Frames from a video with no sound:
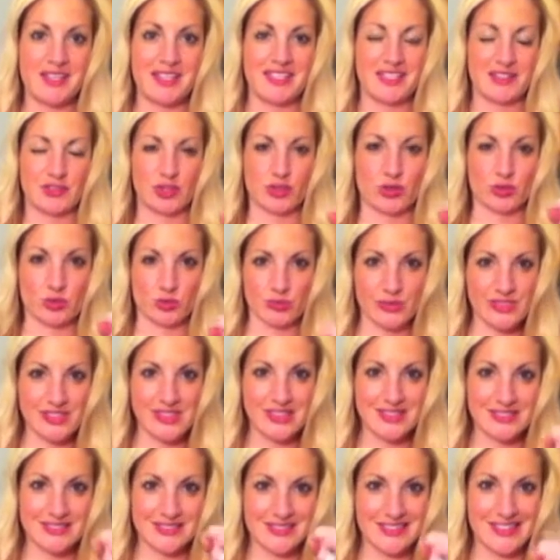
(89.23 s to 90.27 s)
into
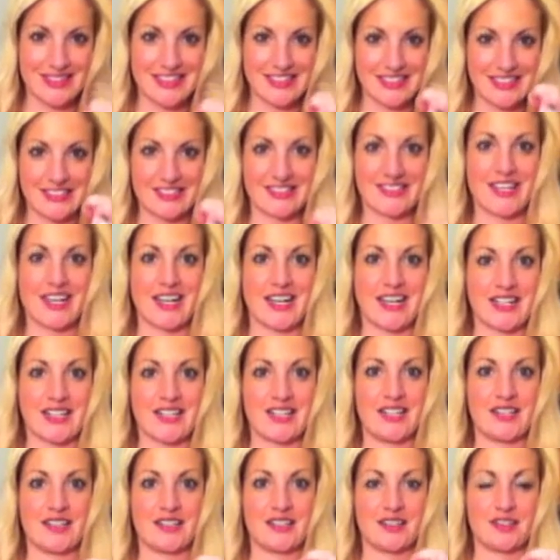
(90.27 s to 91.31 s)
really teeny
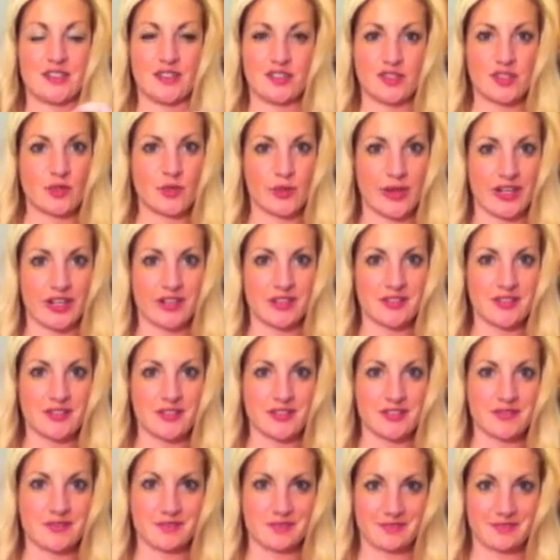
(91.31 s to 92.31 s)
tiny squares.